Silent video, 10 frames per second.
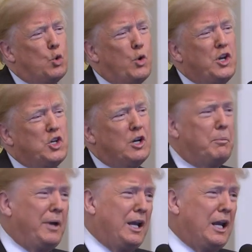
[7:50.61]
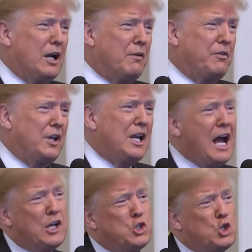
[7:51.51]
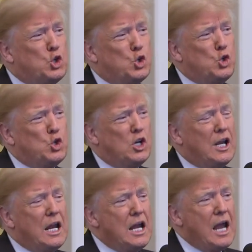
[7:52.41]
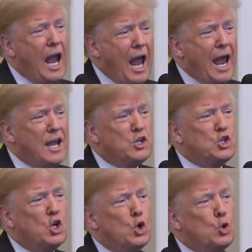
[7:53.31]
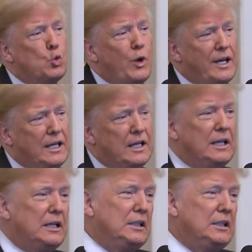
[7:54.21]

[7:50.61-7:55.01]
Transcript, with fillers: original meaning of the Constitution as written.